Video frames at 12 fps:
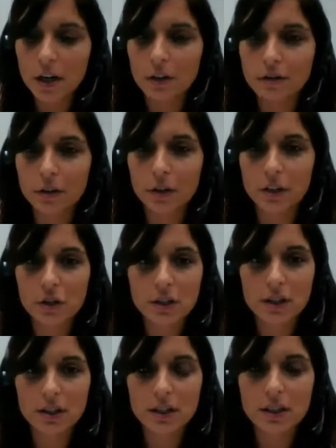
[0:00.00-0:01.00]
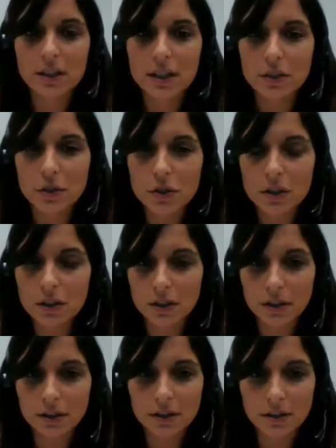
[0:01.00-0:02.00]
educational institution.
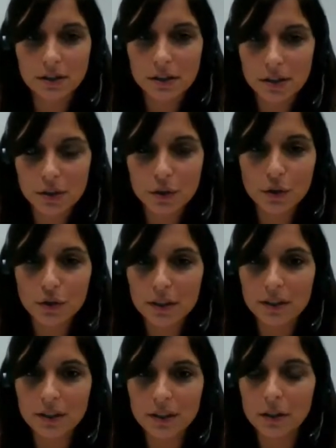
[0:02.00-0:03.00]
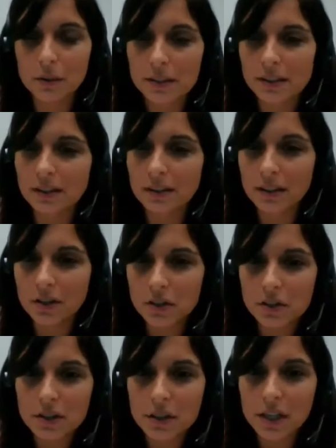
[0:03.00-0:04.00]
And since you're university
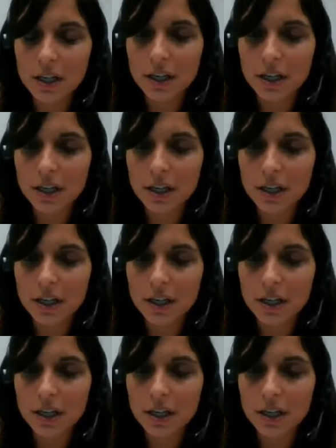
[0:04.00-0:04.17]
teachers,